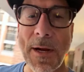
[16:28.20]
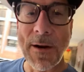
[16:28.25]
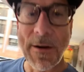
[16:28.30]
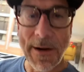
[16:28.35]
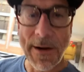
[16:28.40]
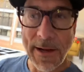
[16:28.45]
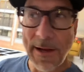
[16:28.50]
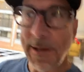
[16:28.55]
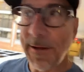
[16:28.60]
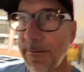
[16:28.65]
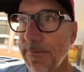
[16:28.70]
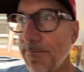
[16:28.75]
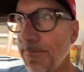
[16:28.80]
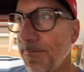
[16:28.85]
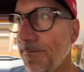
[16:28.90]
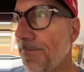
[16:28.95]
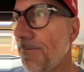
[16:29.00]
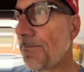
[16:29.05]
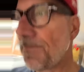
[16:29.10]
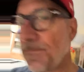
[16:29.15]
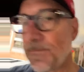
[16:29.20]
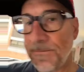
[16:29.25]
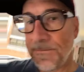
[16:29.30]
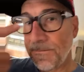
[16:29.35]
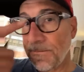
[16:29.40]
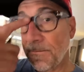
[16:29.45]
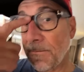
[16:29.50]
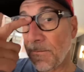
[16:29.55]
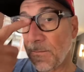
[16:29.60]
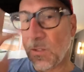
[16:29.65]
Marriott.
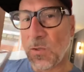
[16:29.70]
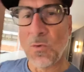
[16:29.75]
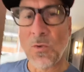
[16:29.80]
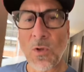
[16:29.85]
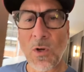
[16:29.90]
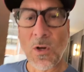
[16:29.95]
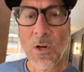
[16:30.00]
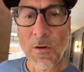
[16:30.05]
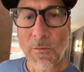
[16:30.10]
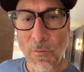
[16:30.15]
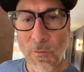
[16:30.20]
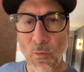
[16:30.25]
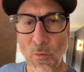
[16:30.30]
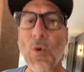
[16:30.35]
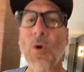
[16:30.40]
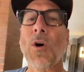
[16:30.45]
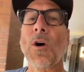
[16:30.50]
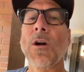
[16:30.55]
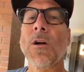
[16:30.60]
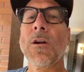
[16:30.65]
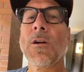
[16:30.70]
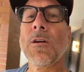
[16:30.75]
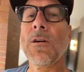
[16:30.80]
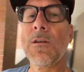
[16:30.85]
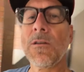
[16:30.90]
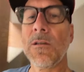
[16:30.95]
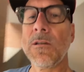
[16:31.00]
Too long of a walk.